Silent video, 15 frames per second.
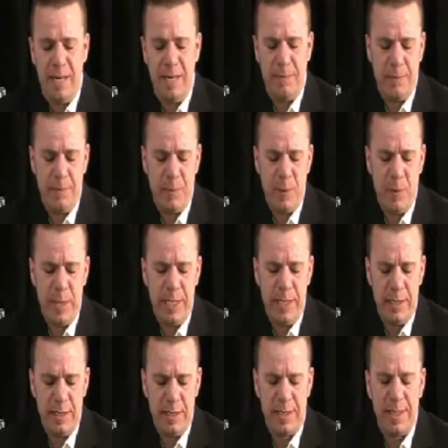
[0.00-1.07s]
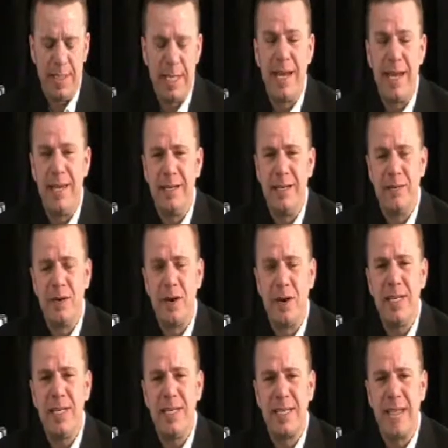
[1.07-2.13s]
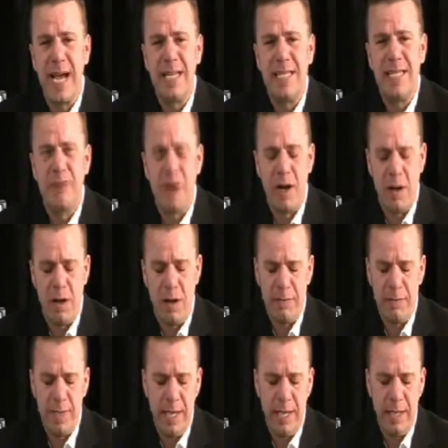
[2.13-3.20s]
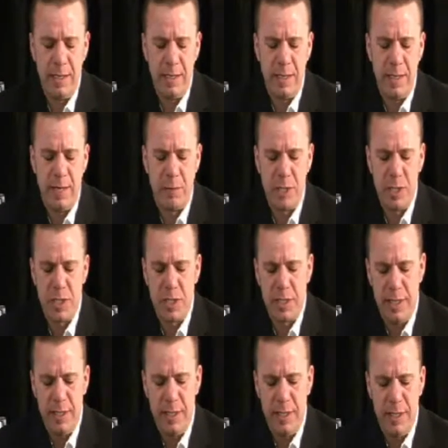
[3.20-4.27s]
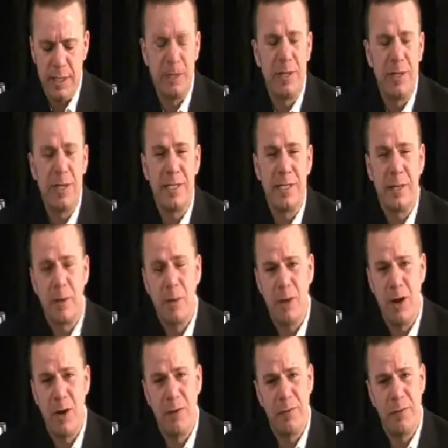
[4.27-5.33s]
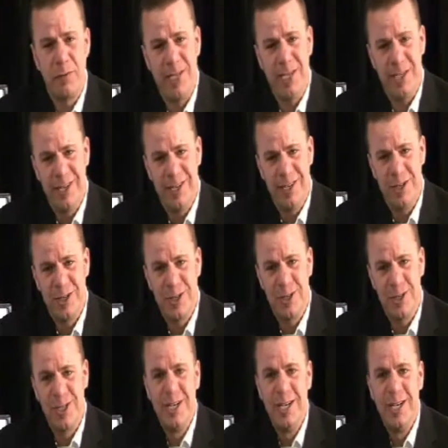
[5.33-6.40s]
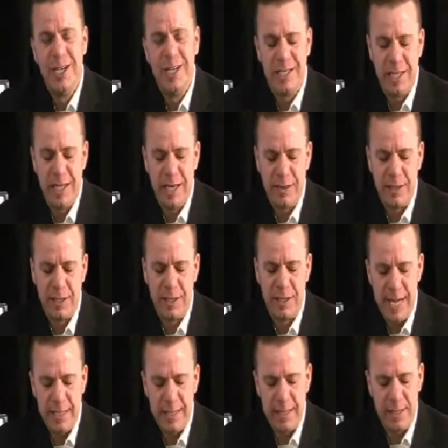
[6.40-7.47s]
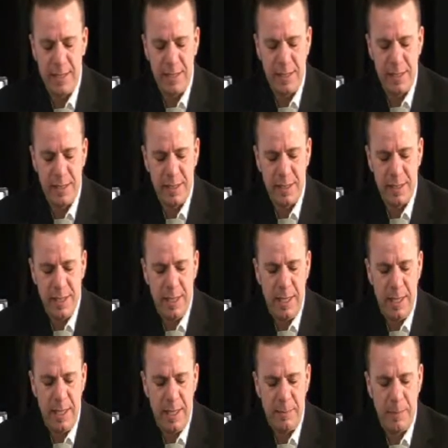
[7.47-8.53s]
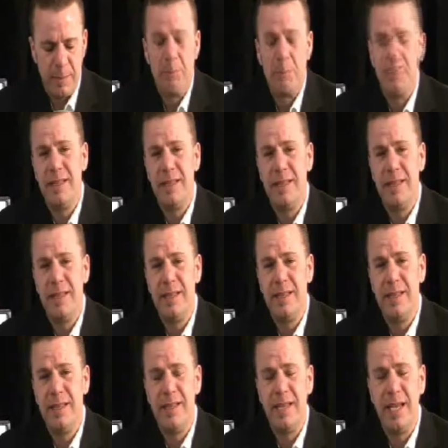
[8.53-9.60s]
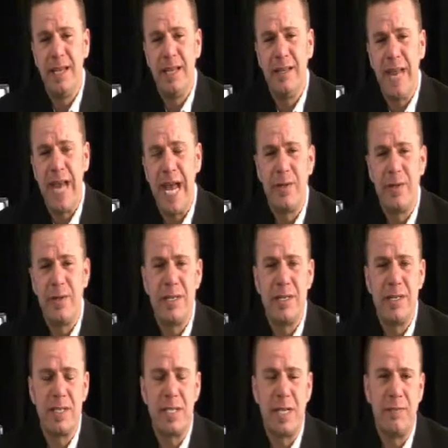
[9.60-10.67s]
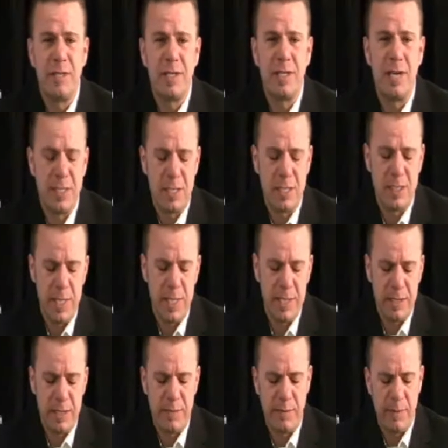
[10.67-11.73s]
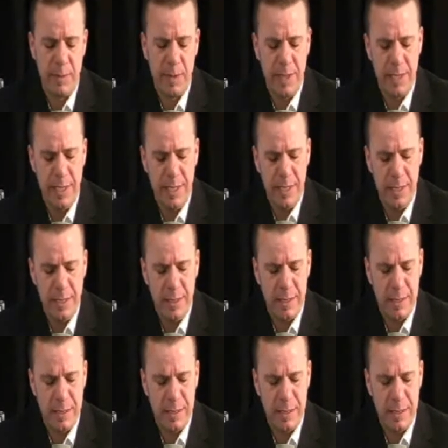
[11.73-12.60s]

would set in for all these guys involved. And unfortunately, these attorneys that work hard for 8 years to get their license are blinded, and now they're going to suffer the consequences from their deeds.